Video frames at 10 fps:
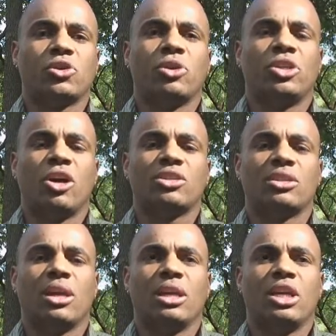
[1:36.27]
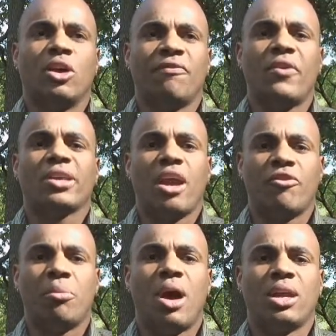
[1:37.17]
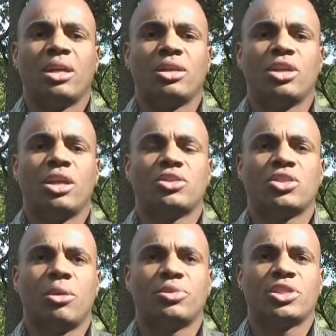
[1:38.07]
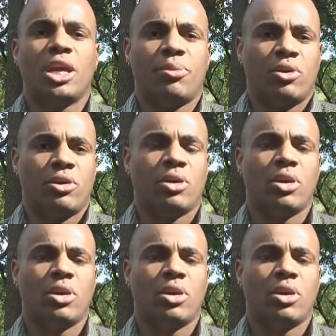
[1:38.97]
So it does, affect everybody in some shape or